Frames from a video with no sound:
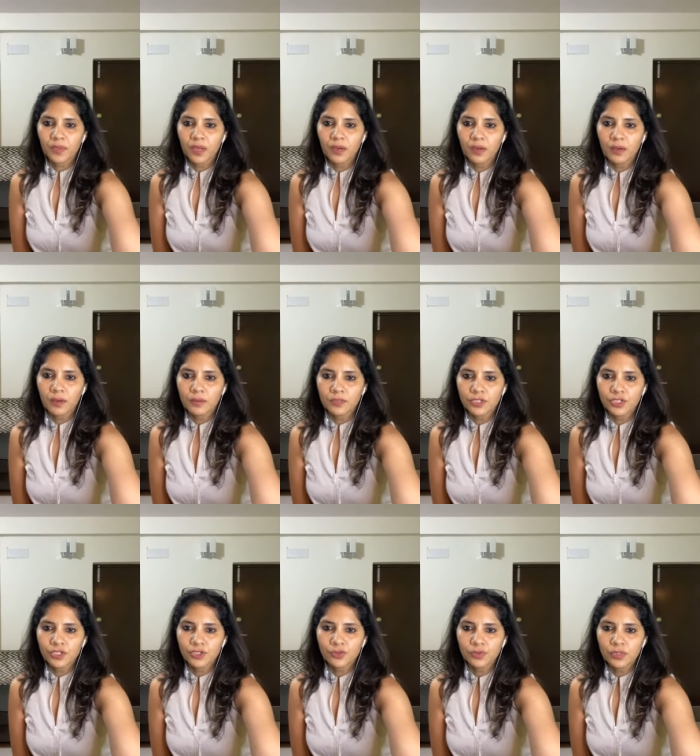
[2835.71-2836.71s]
Uh,
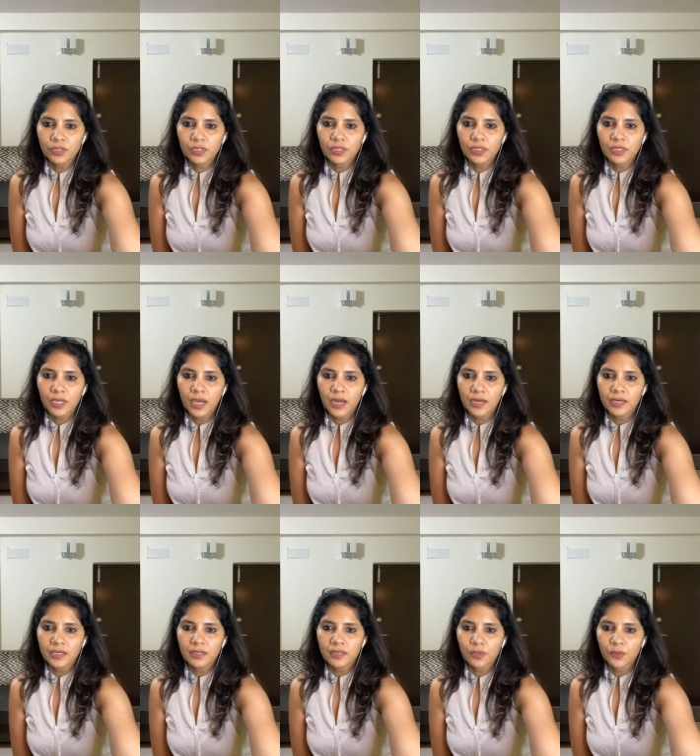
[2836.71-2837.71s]
Shruti
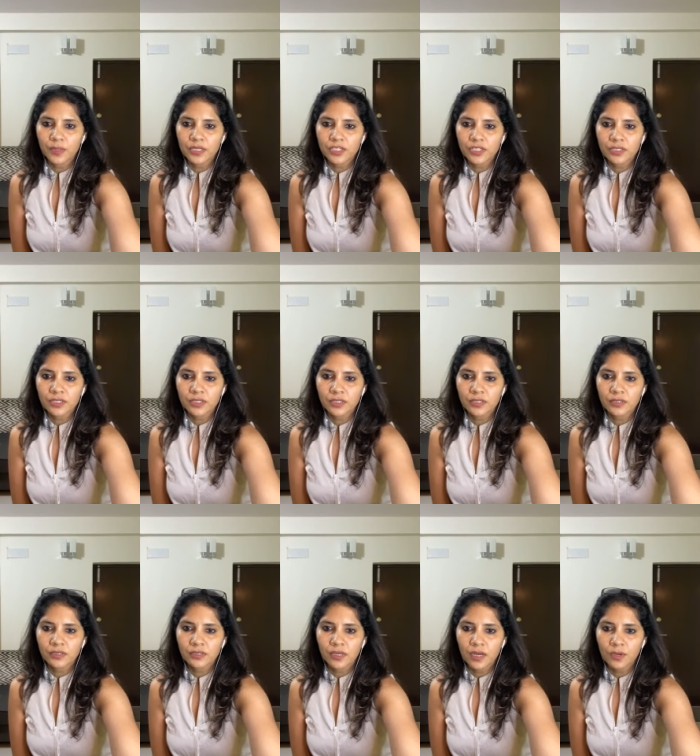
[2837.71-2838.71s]
had a question here.